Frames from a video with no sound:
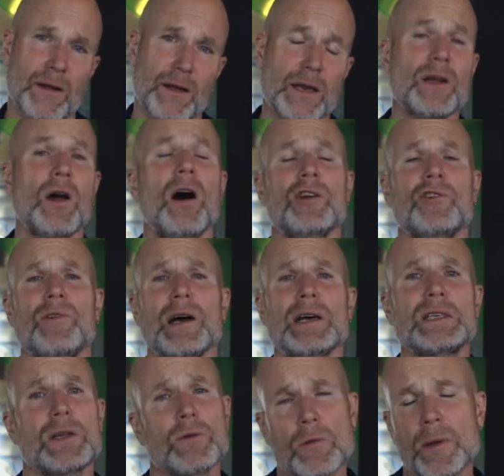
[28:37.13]
In
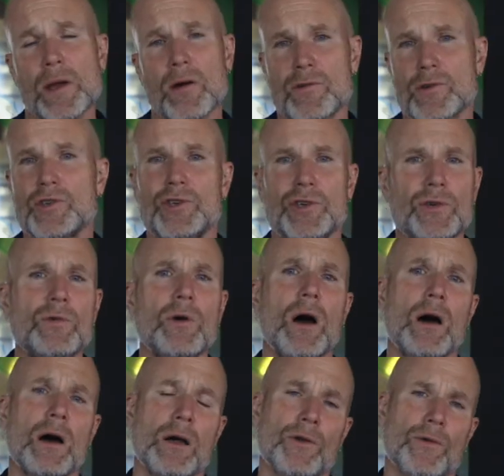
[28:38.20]
contrast, there will be over
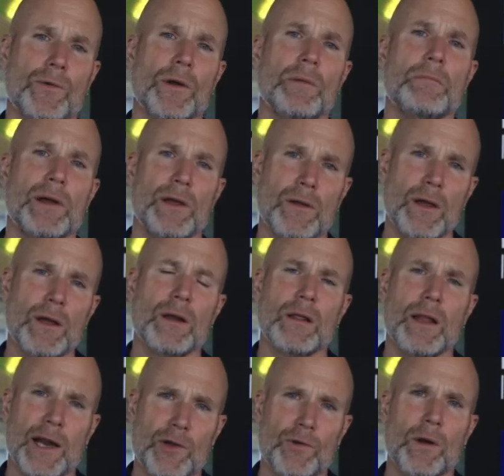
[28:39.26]
200 million
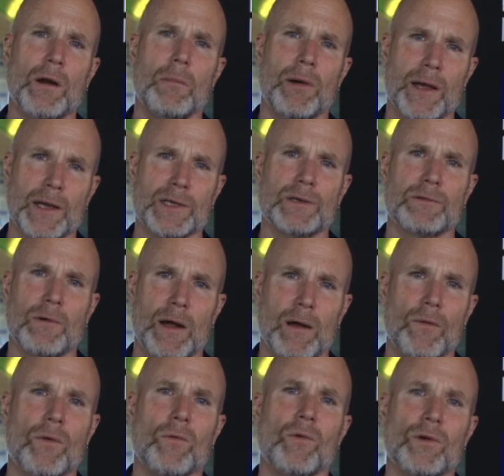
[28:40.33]
electric bikes
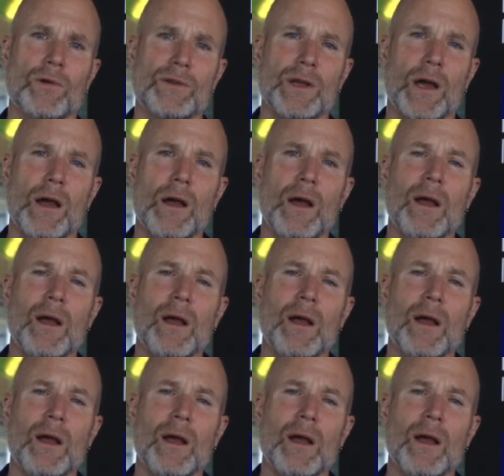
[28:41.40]
around the world.